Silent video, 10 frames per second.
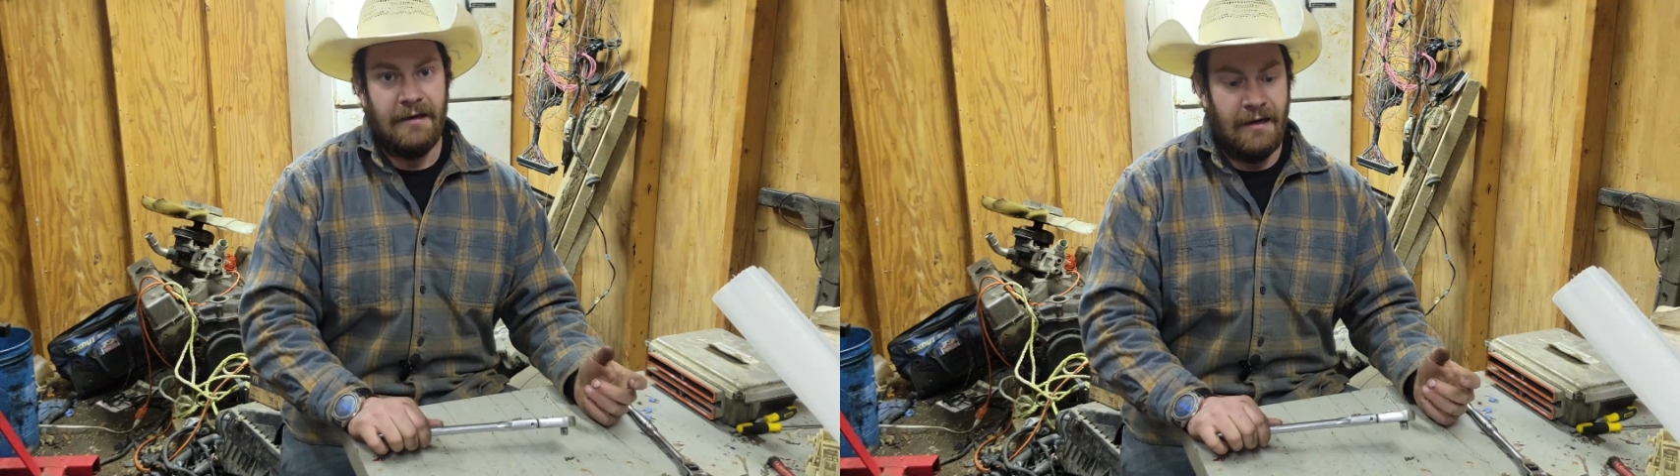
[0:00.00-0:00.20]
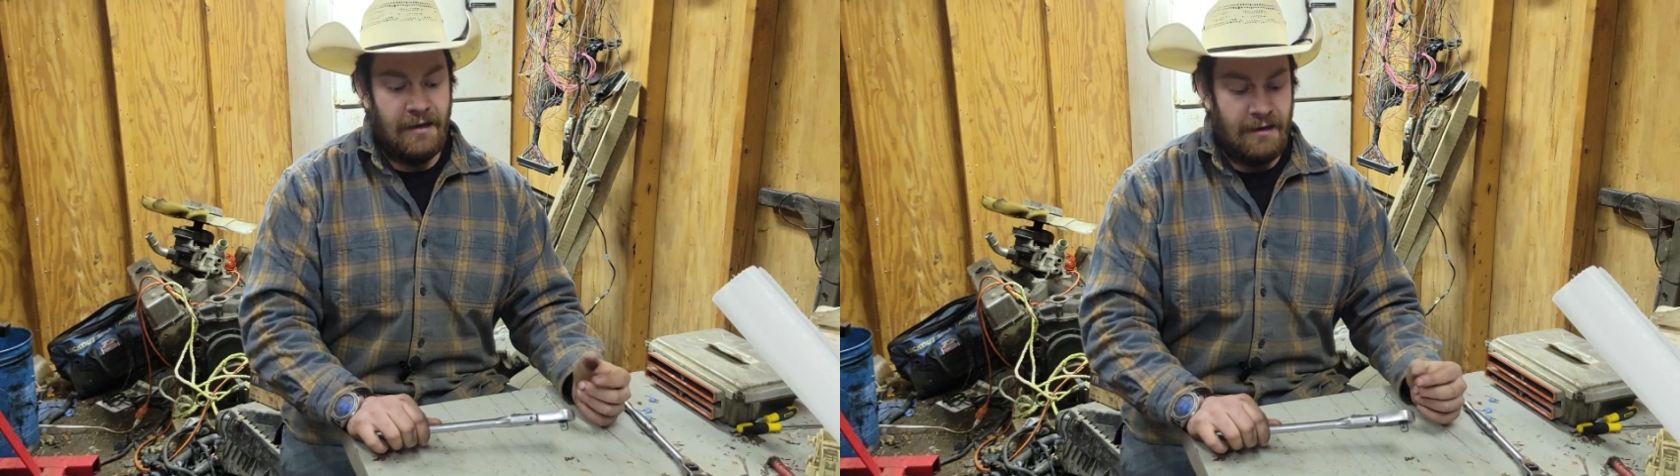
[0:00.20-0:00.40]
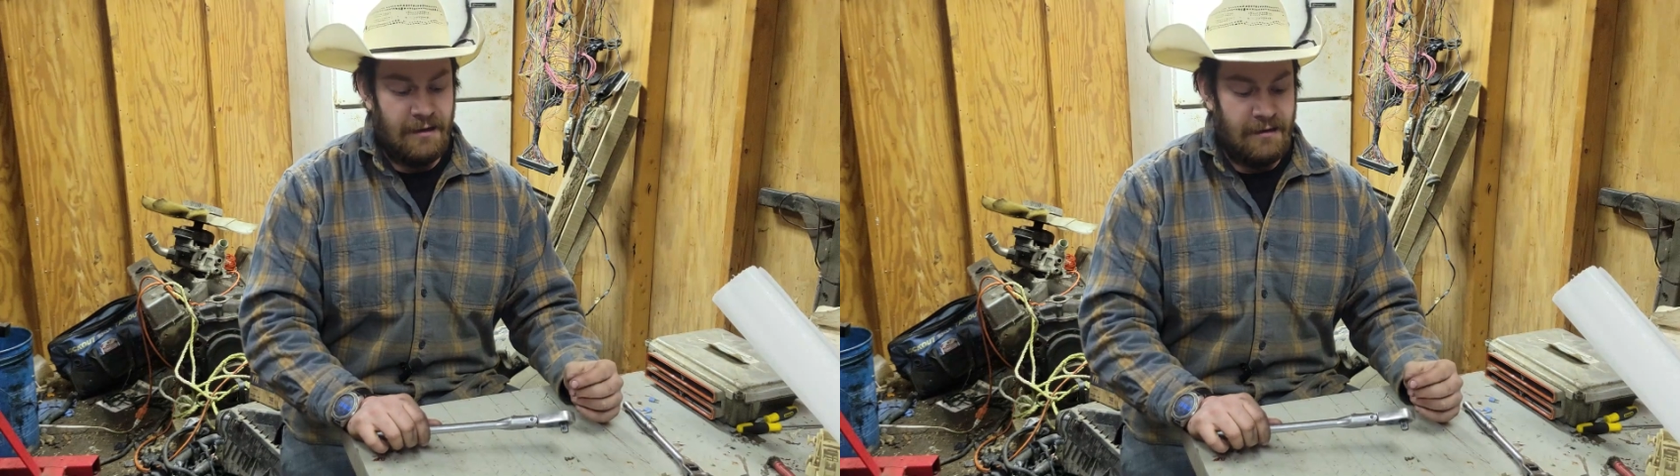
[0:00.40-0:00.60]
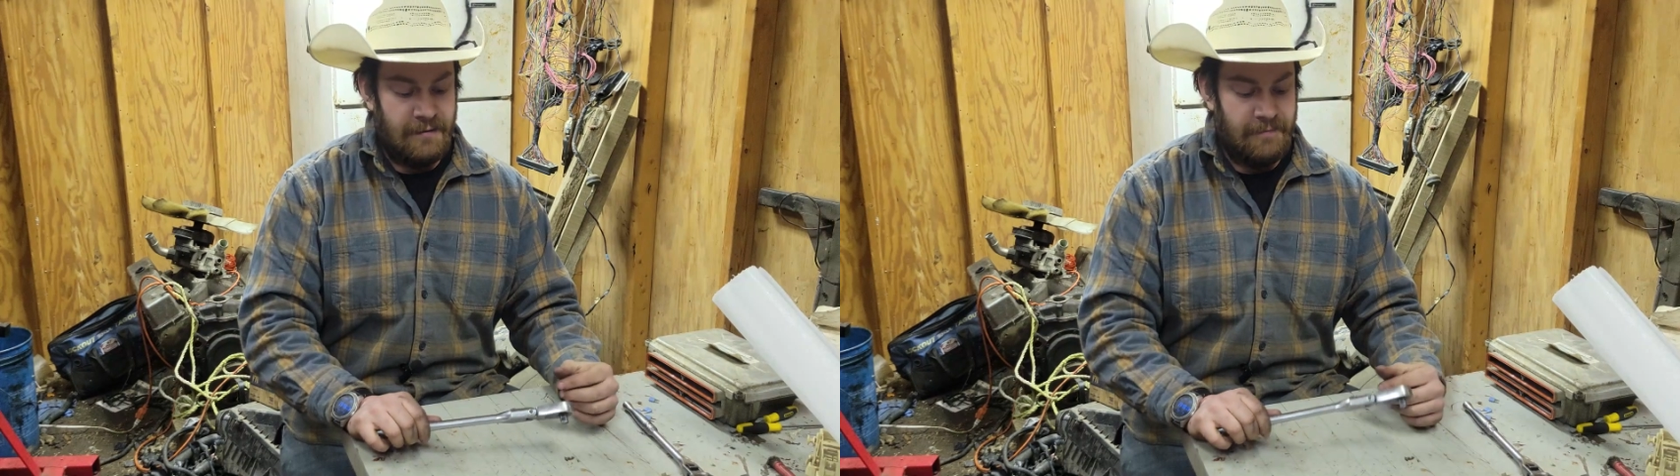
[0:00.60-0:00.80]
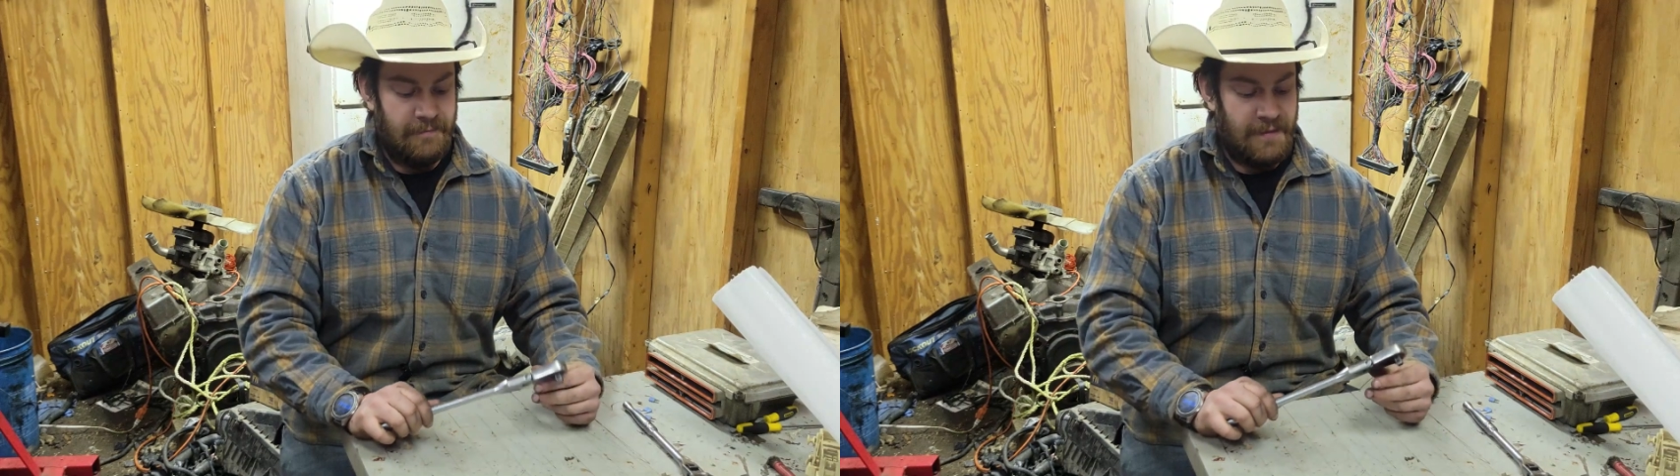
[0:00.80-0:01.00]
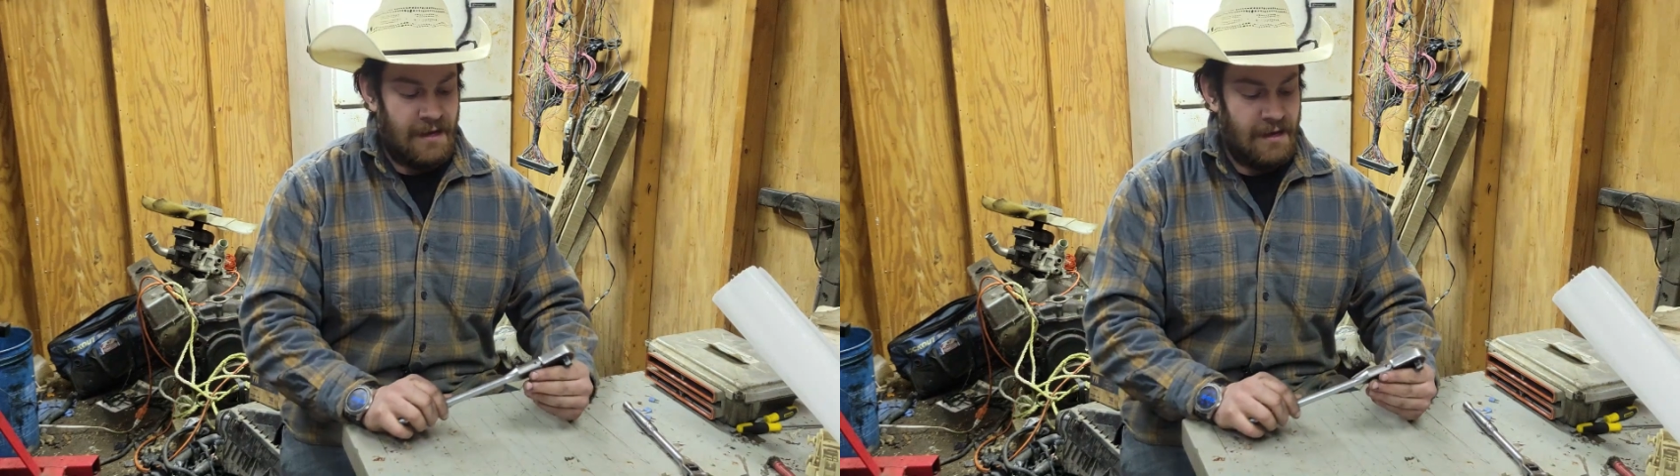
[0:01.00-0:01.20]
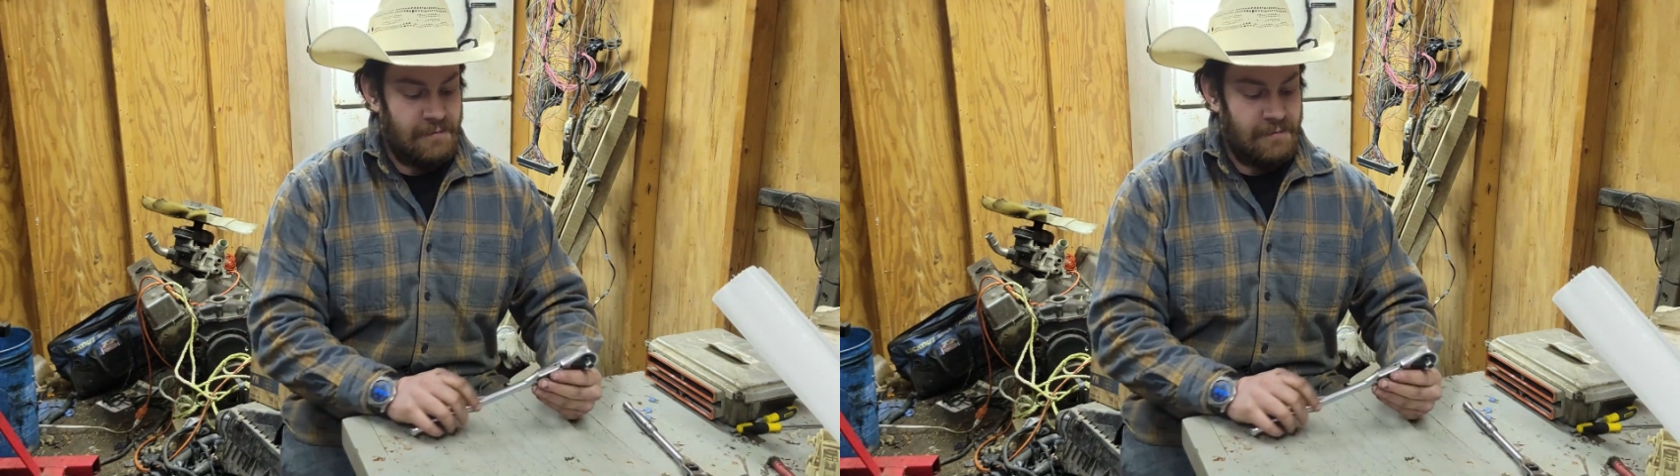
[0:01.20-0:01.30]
and I